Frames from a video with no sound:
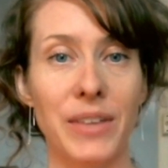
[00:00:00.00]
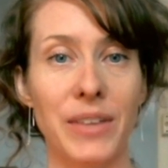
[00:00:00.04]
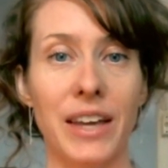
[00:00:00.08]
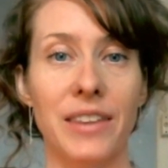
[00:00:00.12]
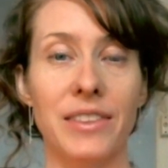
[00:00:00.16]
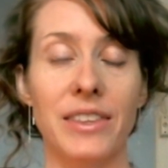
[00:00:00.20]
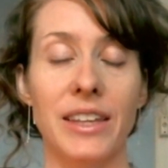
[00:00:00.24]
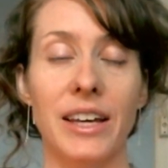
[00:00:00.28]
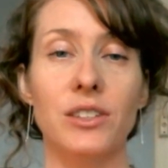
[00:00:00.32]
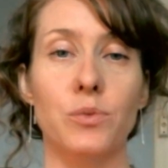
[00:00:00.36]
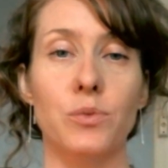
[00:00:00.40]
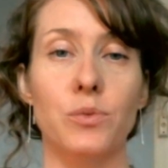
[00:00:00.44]

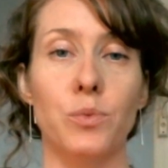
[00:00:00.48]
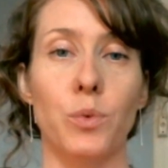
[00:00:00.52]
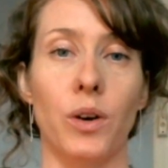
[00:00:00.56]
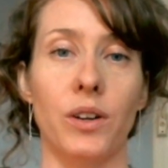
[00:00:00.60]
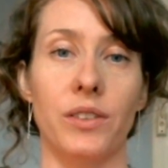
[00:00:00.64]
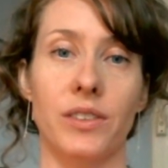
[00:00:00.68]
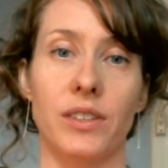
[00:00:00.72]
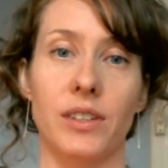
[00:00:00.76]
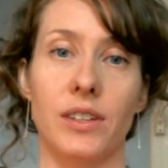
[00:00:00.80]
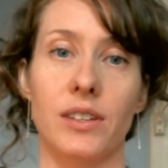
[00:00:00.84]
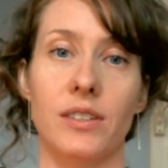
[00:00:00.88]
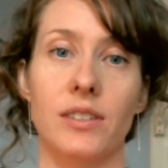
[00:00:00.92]
And that's
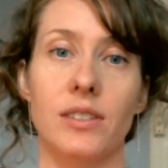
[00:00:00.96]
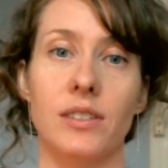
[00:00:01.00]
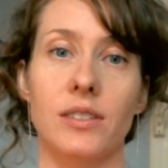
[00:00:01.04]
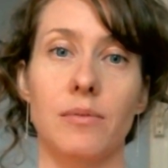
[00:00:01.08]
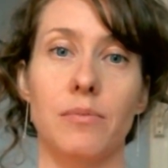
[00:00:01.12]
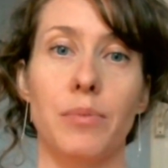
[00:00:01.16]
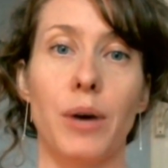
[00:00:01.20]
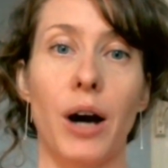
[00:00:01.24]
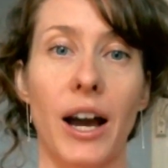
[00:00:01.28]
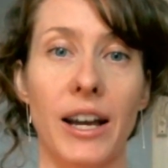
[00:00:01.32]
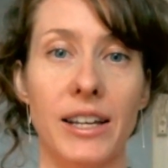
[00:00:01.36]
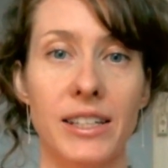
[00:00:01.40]
what this
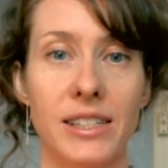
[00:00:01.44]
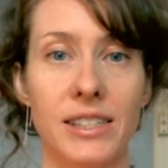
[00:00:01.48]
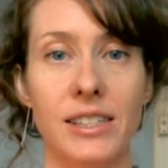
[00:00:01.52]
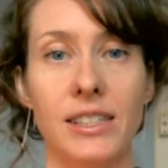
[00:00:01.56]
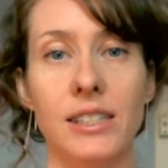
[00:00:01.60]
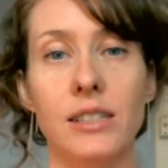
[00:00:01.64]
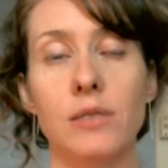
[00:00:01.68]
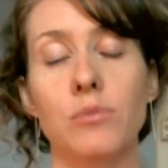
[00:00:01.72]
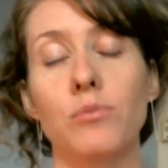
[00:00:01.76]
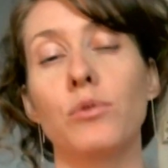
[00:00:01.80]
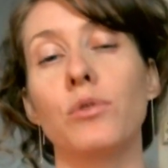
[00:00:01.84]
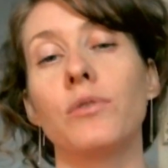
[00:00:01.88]

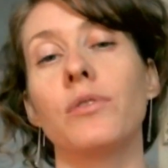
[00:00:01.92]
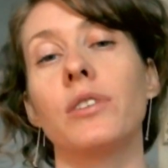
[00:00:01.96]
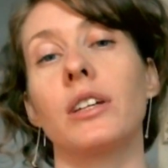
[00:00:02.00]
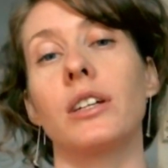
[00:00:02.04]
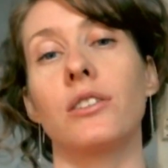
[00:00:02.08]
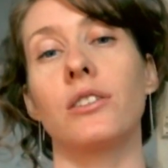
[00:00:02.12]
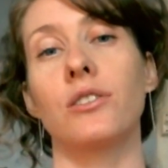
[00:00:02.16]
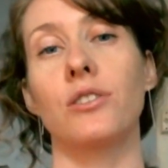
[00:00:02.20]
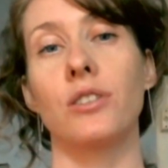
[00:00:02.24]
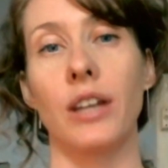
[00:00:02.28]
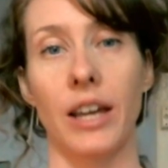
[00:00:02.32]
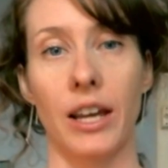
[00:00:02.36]
Pisces moving
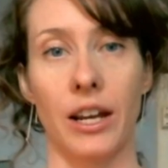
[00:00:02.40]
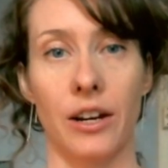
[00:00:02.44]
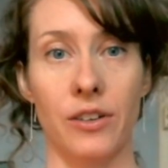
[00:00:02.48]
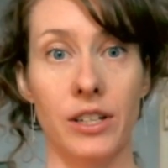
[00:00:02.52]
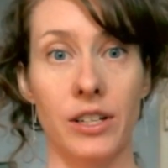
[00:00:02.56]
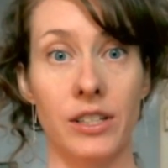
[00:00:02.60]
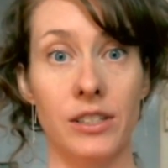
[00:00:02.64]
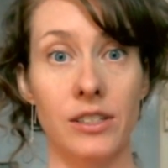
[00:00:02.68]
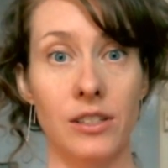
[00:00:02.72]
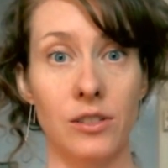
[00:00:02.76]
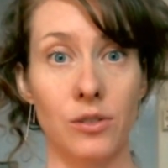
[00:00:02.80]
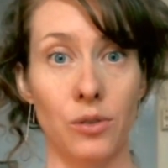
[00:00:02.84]
into
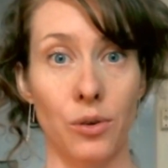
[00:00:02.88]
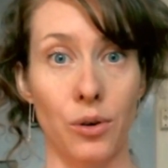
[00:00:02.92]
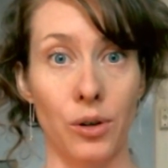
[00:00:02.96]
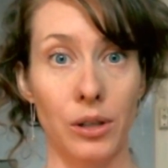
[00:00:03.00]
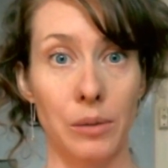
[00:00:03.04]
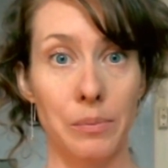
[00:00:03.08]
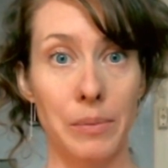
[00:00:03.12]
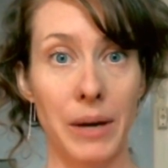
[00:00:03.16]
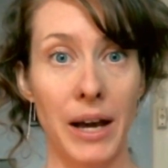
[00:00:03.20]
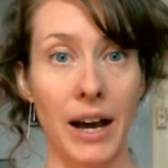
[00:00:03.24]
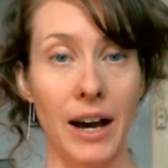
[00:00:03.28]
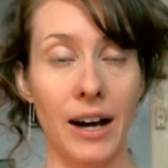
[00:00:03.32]
Aries is all
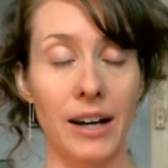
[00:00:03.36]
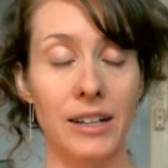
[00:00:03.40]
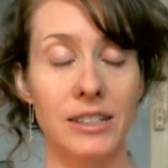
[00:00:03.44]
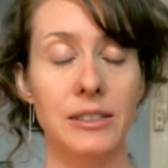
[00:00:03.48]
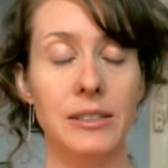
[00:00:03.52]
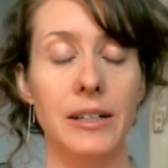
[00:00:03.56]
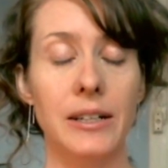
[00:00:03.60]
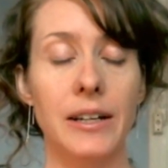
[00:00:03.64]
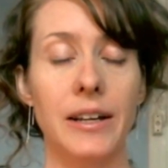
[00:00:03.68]
about.